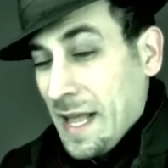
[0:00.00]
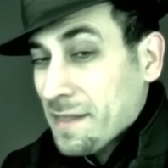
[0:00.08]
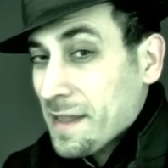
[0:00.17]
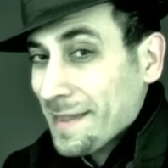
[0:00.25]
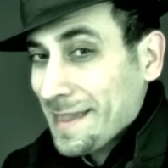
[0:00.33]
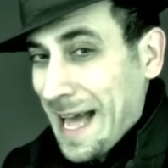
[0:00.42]

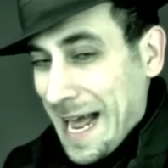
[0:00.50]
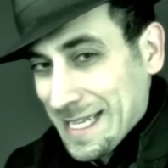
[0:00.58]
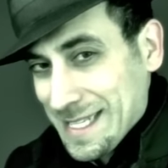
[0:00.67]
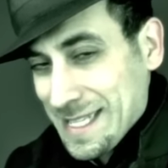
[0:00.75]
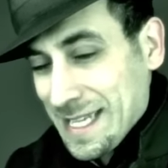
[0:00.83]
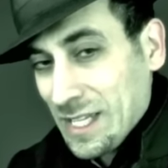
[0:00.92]
The
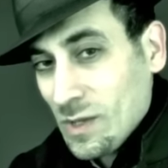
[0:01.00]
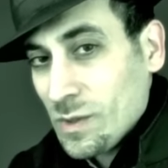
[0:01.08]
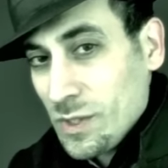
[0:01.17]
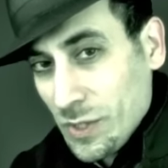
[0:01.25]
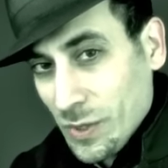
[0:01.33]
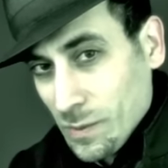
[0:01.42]
last thing you
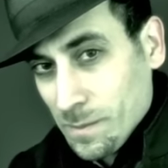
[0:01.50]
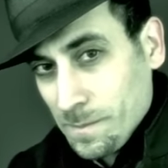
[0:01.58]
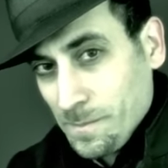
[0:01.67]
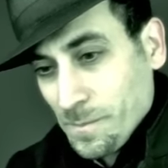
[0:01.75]
do